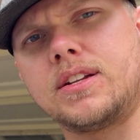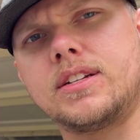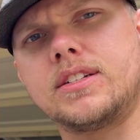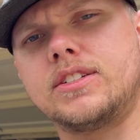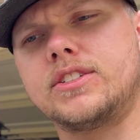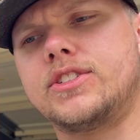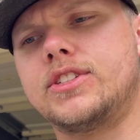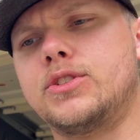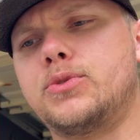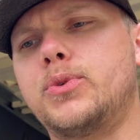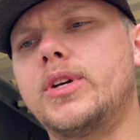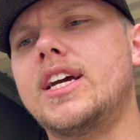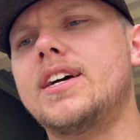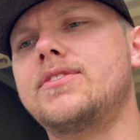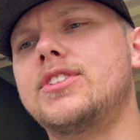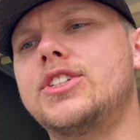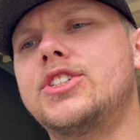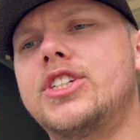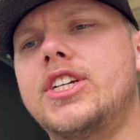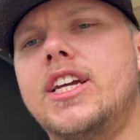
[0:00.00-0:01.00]
since we have
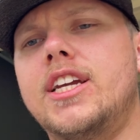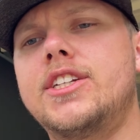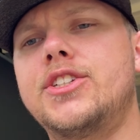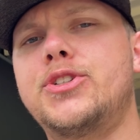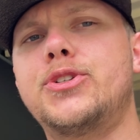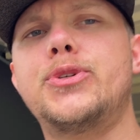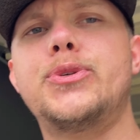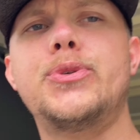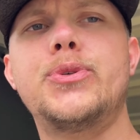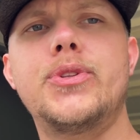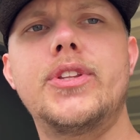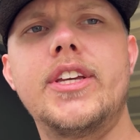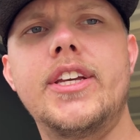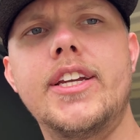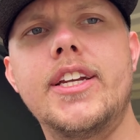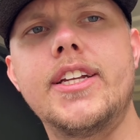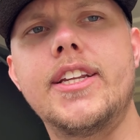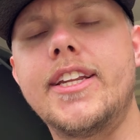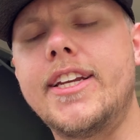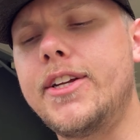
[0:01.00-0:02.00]
to change to
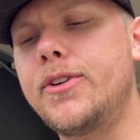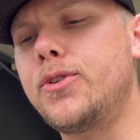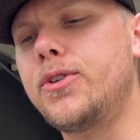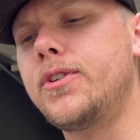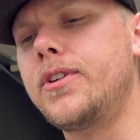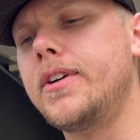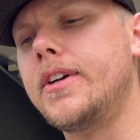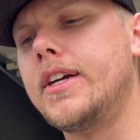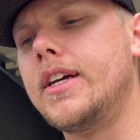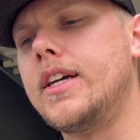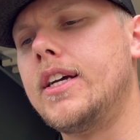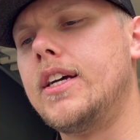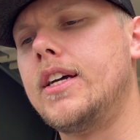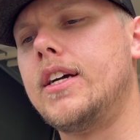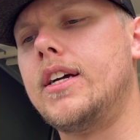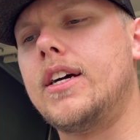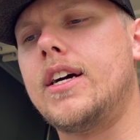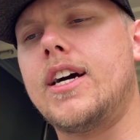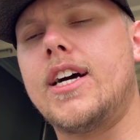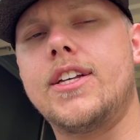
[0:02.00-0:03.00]
the needle,
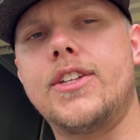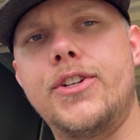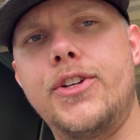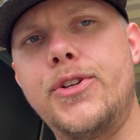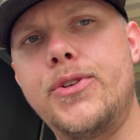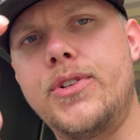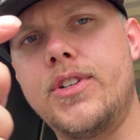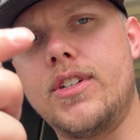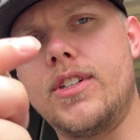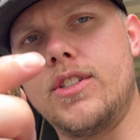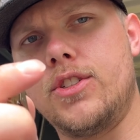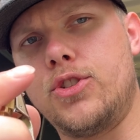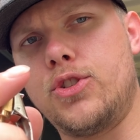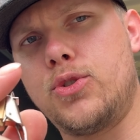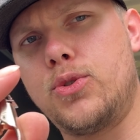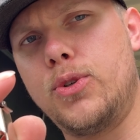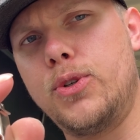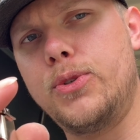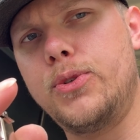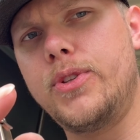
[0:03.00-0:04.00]
either you can
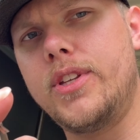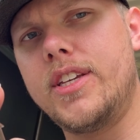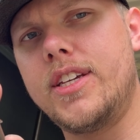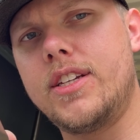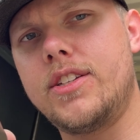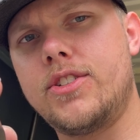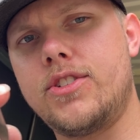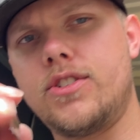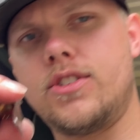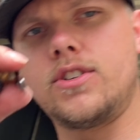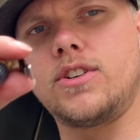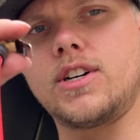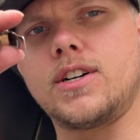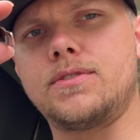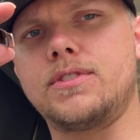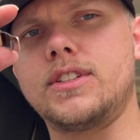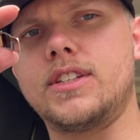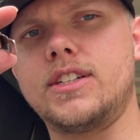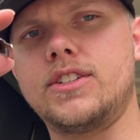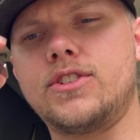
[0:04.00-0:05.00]
unscrew this off
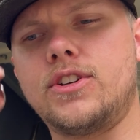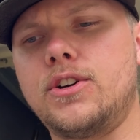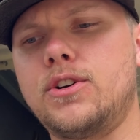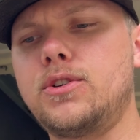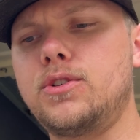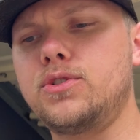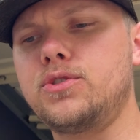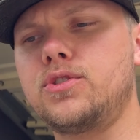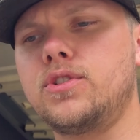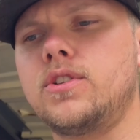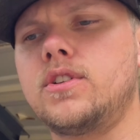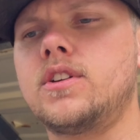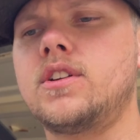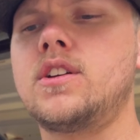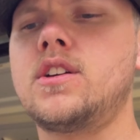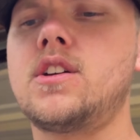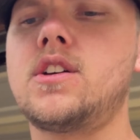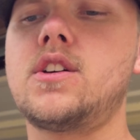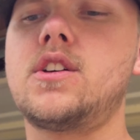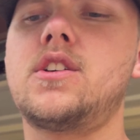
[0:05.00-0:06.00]
of this hose,
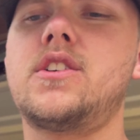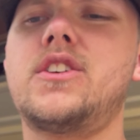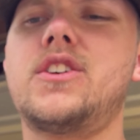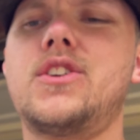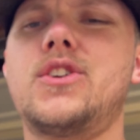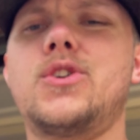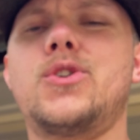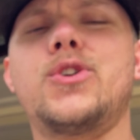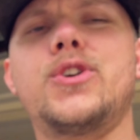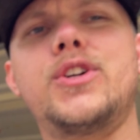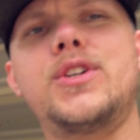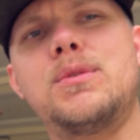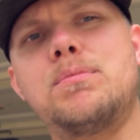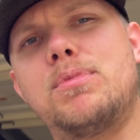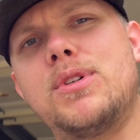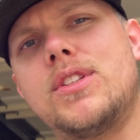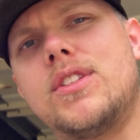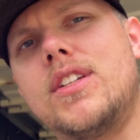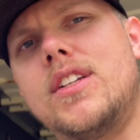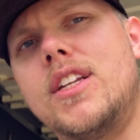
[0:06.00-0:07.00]
or you can
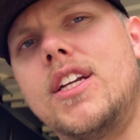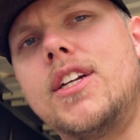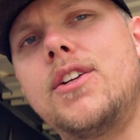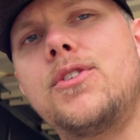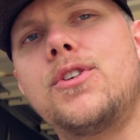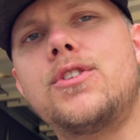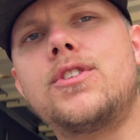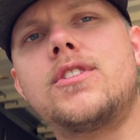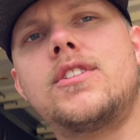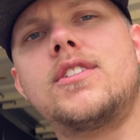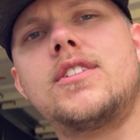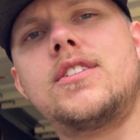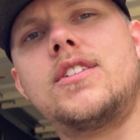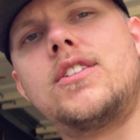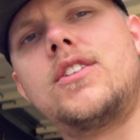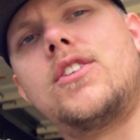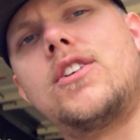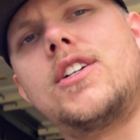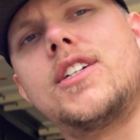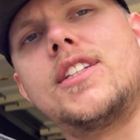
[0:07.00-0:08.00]
put the needle
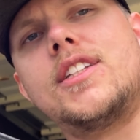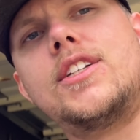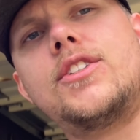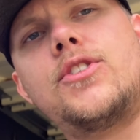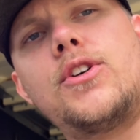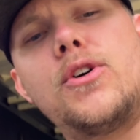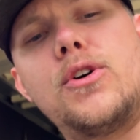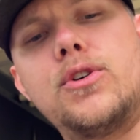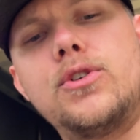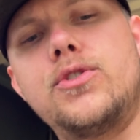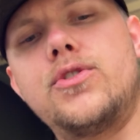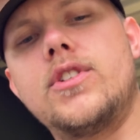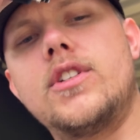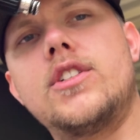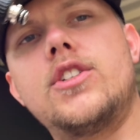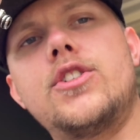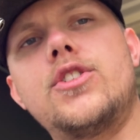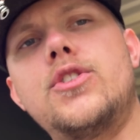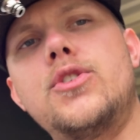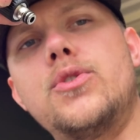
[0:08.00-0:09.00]
on this hose and
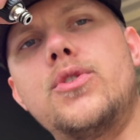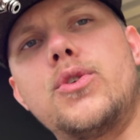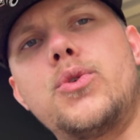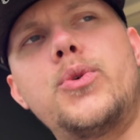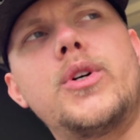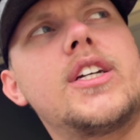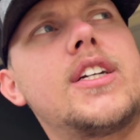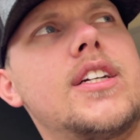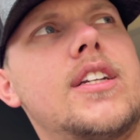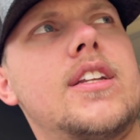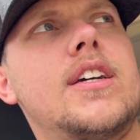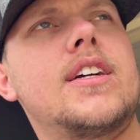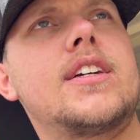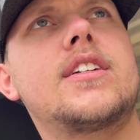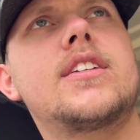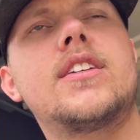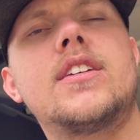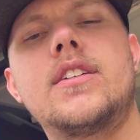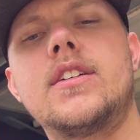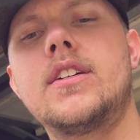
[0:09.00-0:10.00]
just do the quick connect.